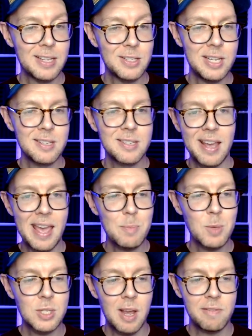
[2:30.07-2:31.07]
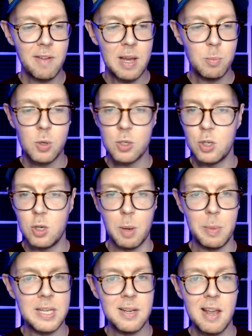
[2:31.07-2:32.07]
seeing as I am a sci-fi
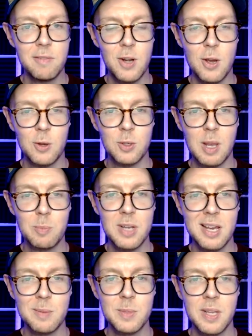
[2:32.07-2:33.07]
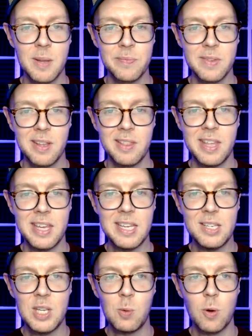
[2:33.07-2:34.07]
booktuber, but you never know. Sometimes the
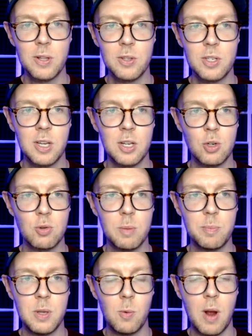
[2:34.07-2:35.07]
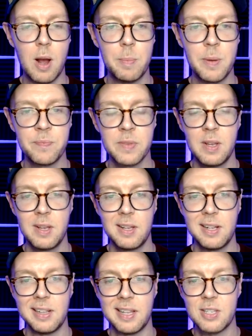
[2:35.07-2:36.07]
easy ones can trip you up.
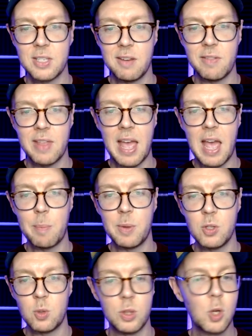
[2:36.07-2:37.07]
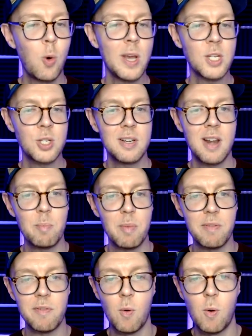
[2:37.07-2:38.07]
Well, let's see if that happens with question number
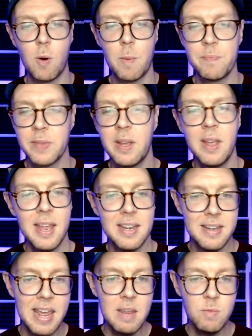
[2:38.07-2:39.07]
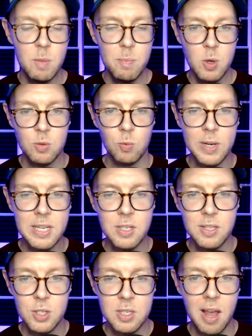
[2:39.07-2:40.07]
4. Name the most
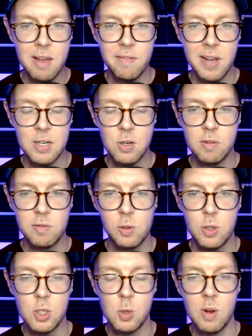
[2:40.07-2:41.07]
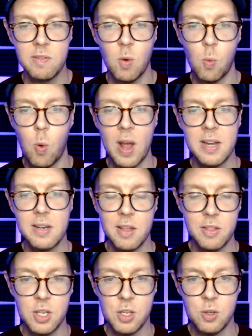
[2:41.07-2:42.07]
recent sci-fi novel to have won
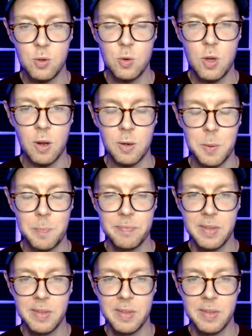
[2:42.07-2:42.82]
the Hugo.